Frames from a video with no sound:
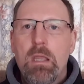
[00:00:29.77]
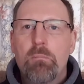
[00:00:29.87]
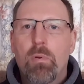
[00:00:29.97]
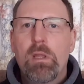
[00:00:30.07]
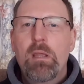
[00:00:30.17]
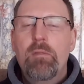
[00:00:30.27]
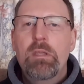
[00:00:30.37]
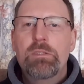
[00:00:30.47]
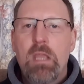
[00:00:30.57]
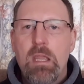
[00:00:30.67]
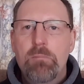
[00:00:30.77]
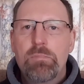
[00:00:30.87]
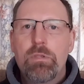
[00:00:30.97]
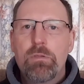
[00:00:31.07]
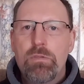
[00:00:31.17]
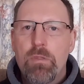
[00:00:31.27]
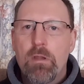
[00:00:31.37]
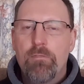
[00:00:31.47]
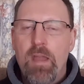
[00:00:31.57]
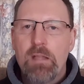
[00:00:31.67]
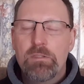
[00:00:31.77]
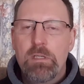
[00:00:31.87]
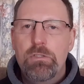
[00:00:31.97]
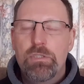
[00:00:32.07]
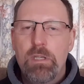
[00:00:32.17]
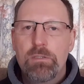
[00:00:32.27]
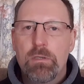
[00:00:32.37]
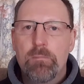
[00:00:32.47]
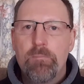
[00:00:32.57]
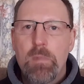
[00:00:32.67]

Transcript: in bringing these games to their fans each season.